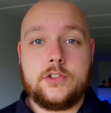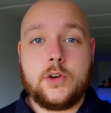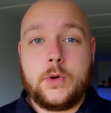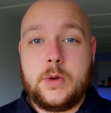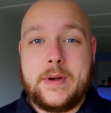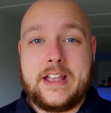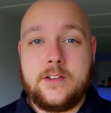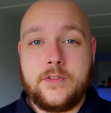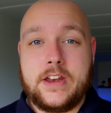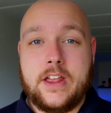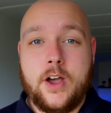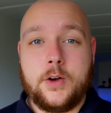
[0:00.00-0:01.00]
So when you're making
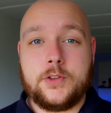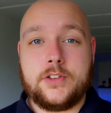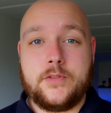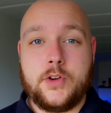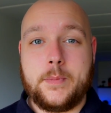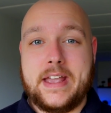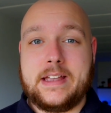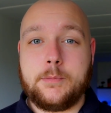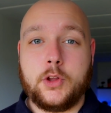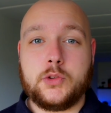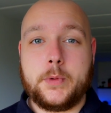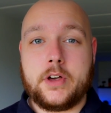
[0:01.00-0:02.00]
videos, if you're making
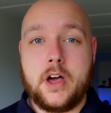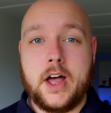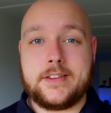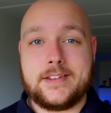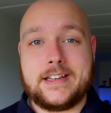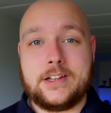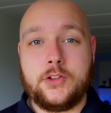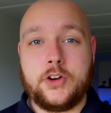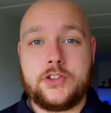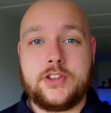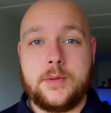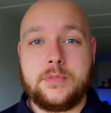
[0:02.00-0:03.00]
multiple cuts, it can
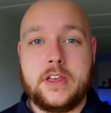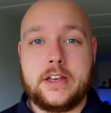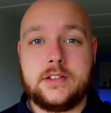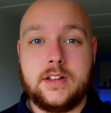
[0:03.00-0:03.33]
look something